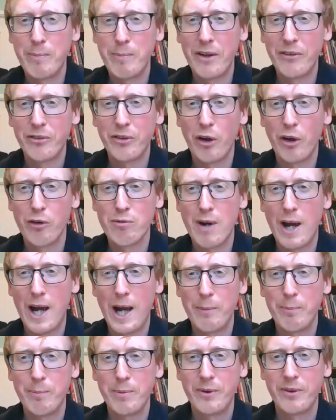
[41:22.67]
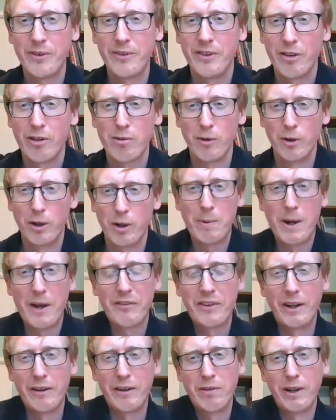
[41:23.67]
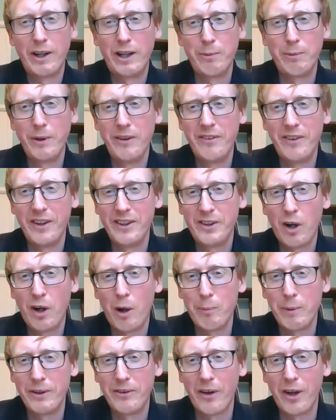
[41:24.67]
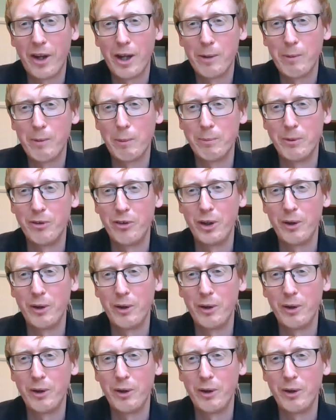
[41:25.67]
mass unwraps through the plastic free community can't be done at the moment.